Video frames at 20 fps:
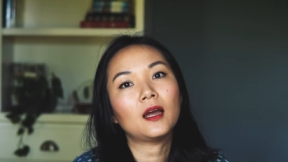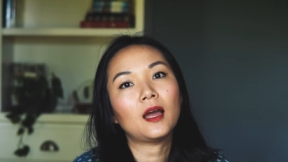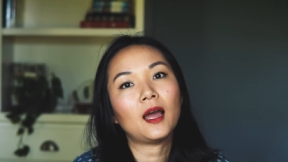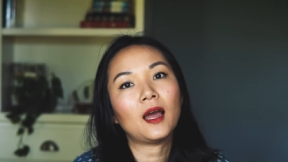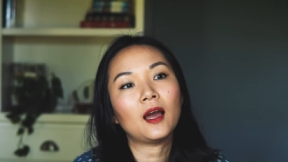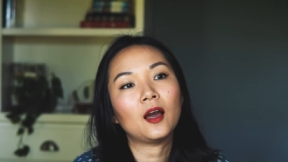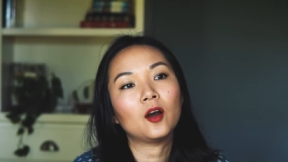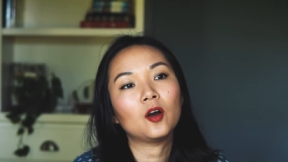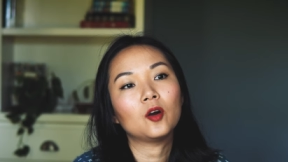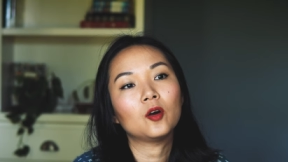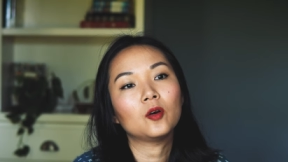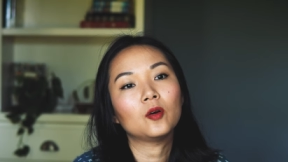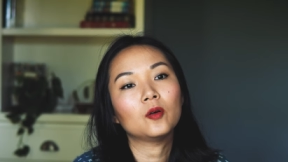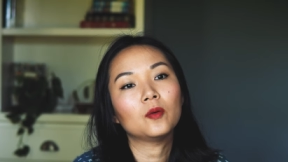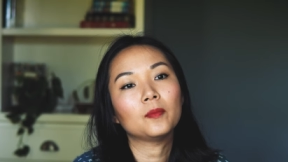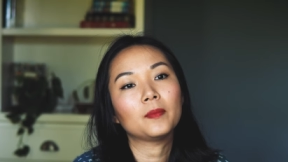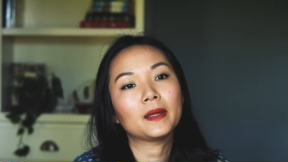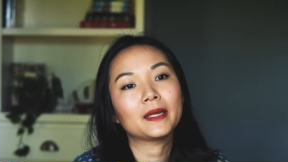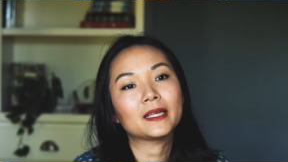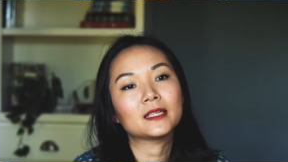how
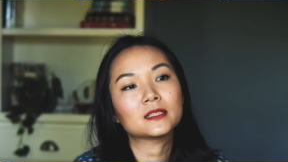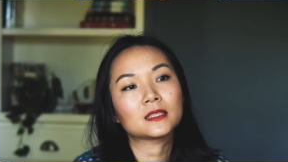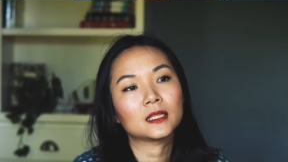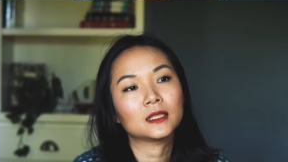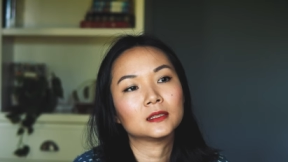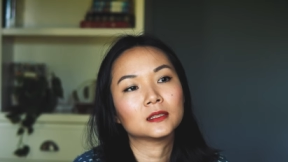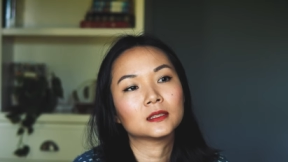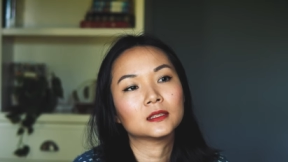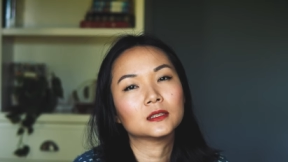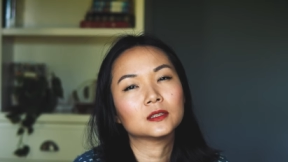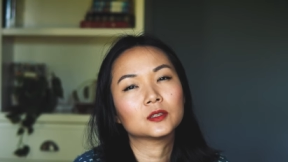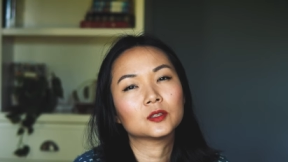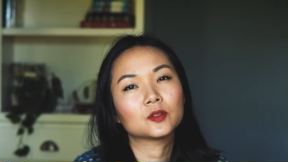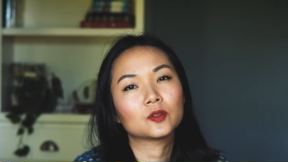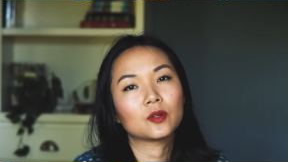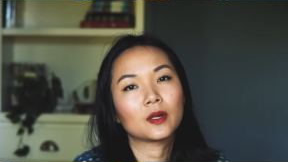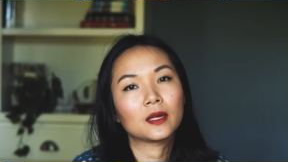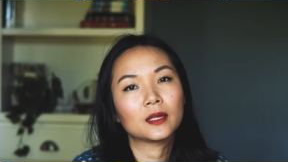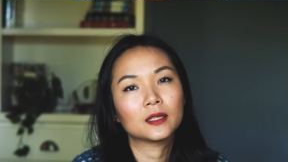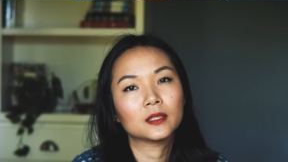many sizes to
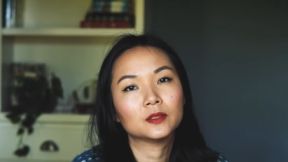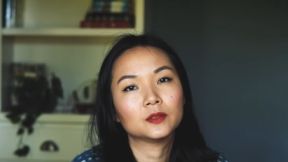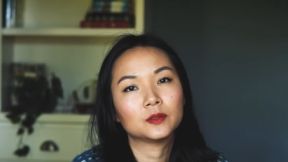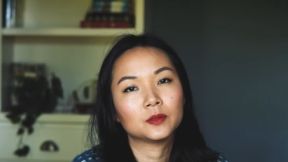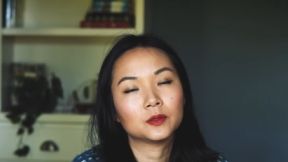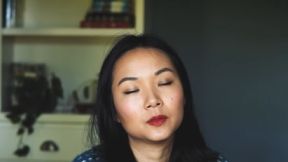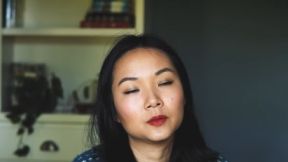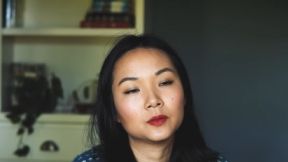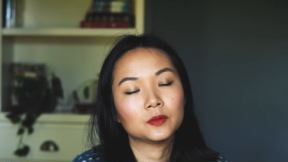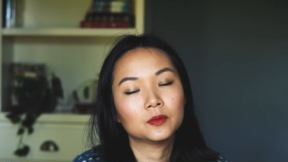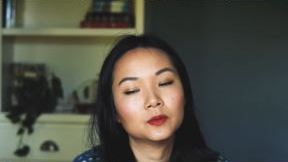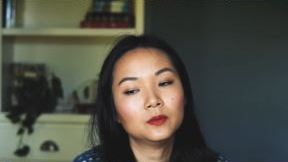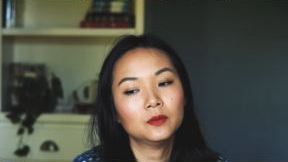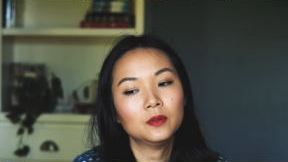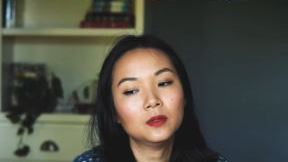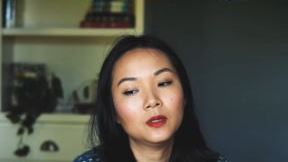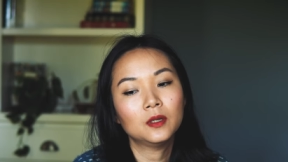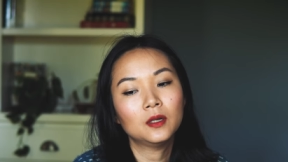grade it to.